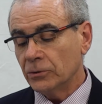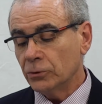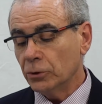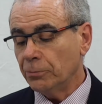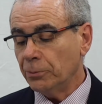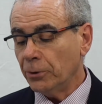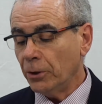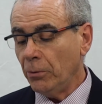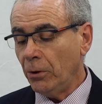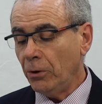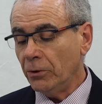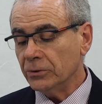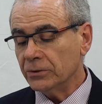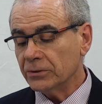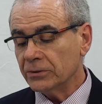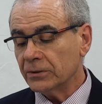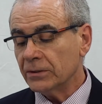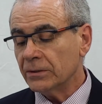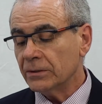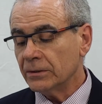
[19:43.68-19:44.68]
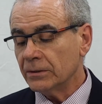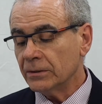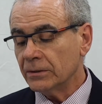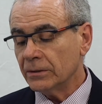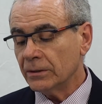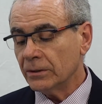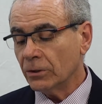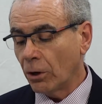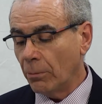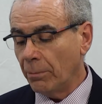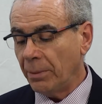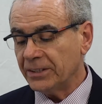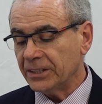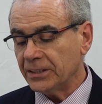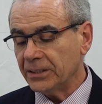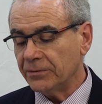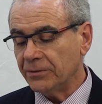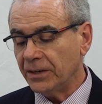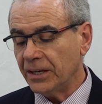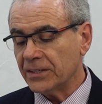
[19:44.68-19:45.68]
to promote
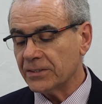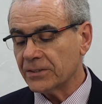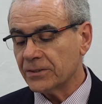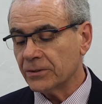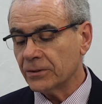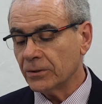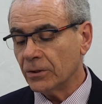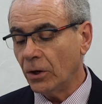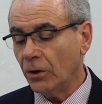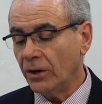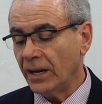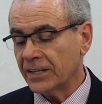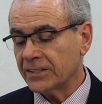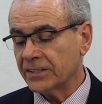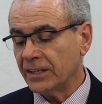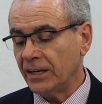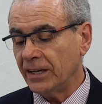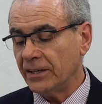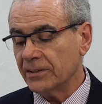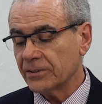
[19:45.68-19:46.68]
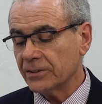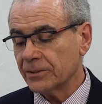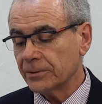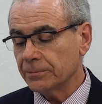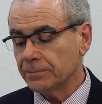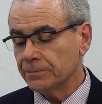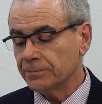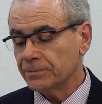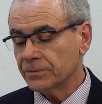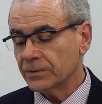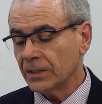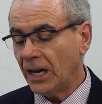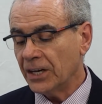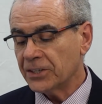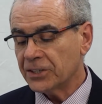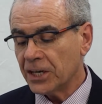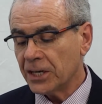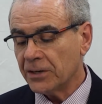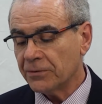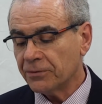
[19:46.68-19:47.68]
competitiveness or excellence,
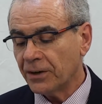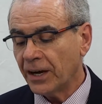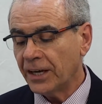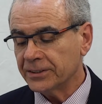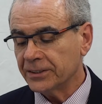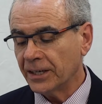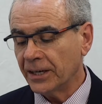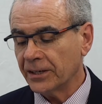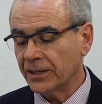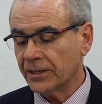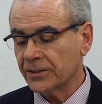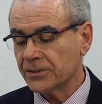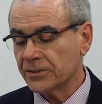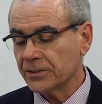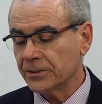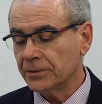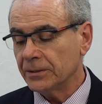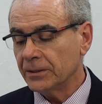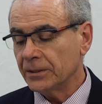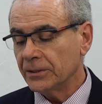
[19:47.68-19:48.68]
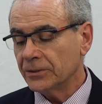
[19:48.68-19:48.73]
achieve high targets.